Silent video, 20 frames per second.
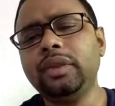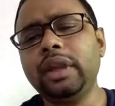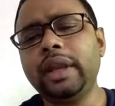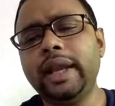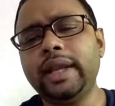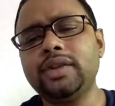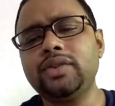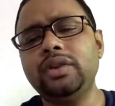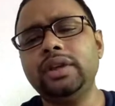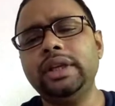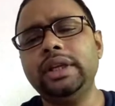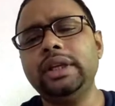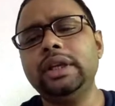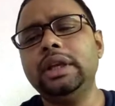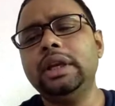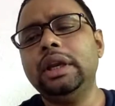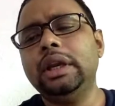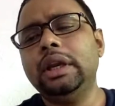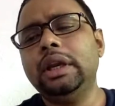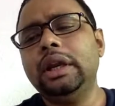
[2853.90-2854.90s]
Actually,
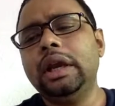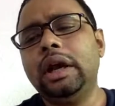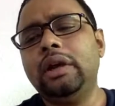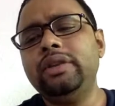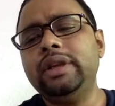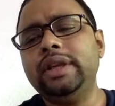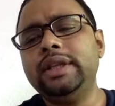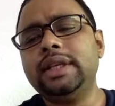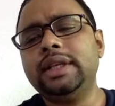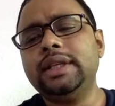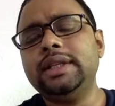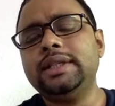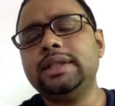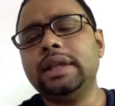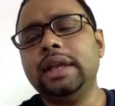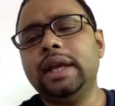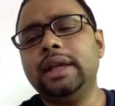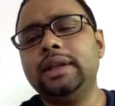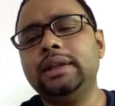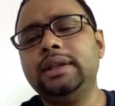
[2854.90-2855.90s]
how nature is,
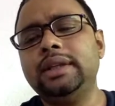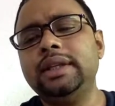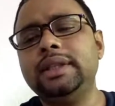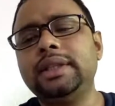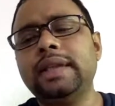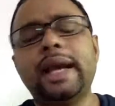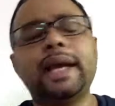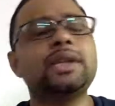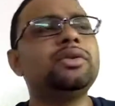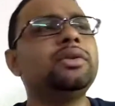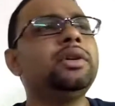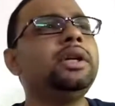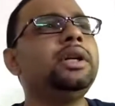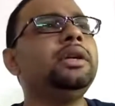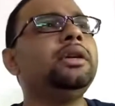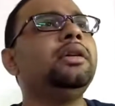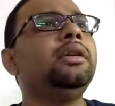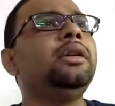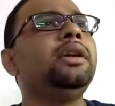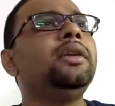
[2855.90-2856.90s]
this actually
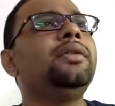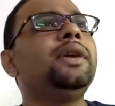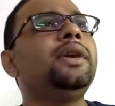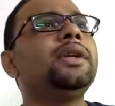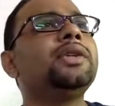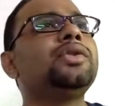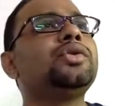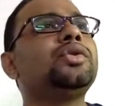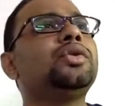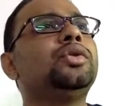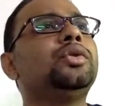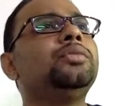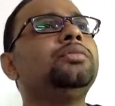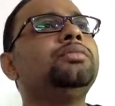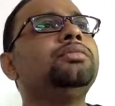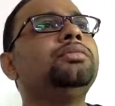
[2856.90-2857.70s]
refers to